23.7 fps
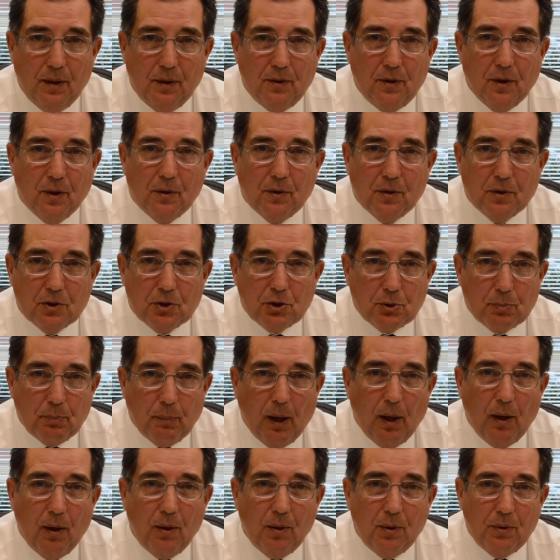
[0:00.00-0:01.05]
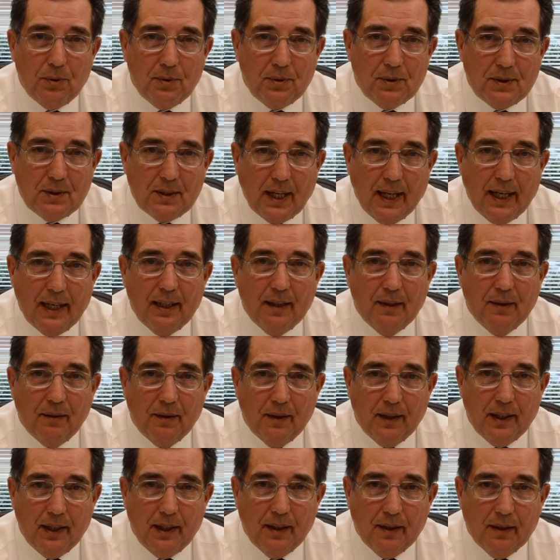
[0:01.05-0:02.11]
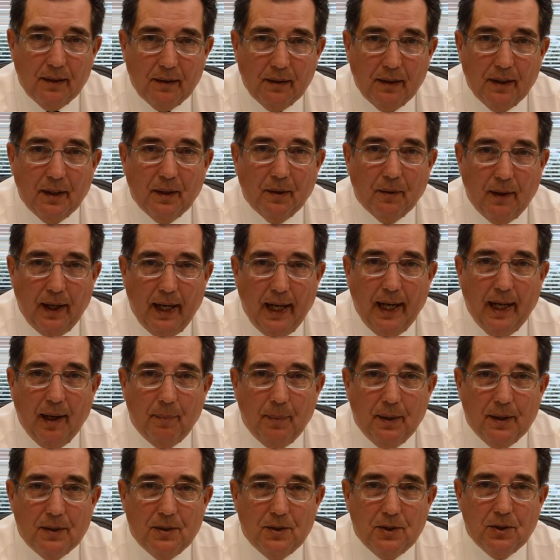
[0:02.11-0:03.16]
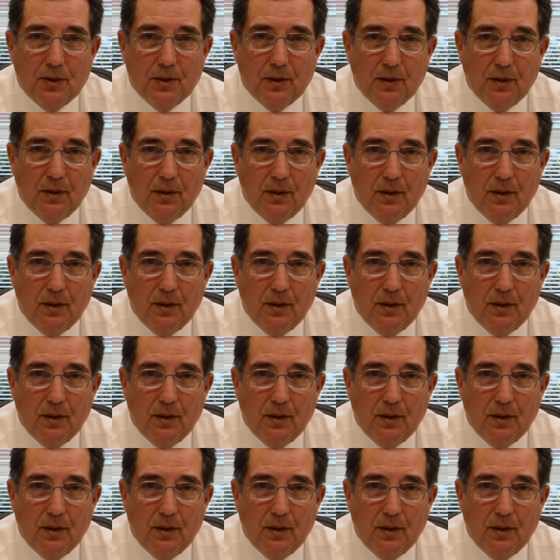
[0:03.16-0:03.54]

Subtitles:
They're the small, daily, little habits.